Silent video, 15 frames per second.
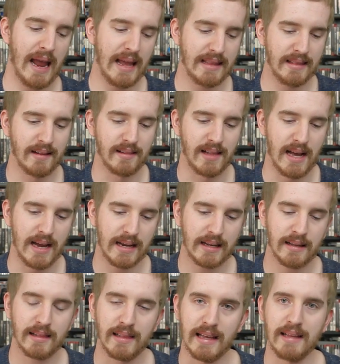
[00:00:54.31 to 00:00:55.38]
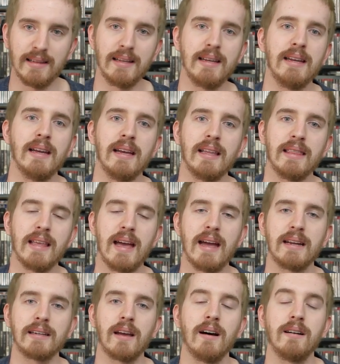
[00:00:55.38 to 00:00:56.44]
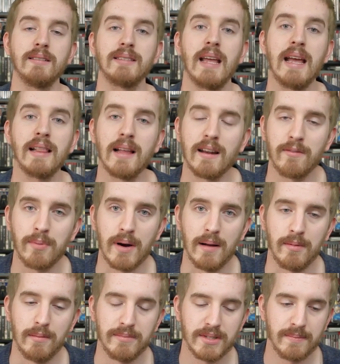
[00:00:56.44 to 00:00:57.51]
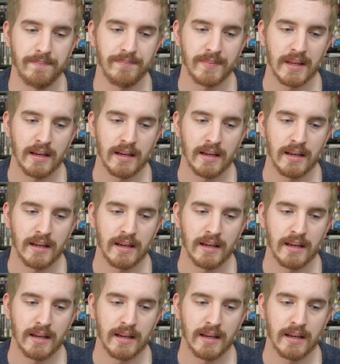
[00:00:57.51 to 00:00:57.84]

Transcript: and the like lately that caused a lot of problems.